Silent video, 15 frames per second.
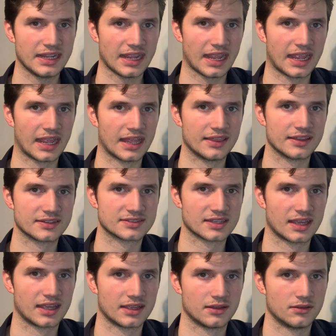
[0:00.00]
And they
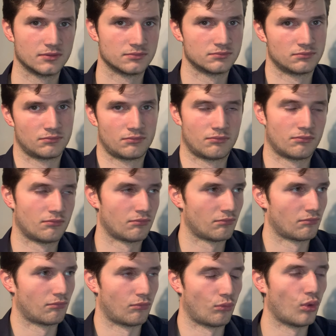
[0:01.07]
say,
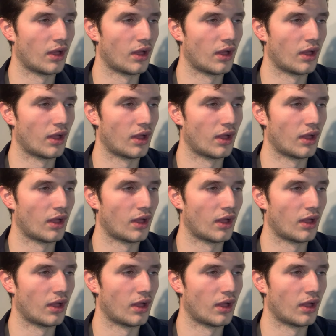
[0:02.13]
well,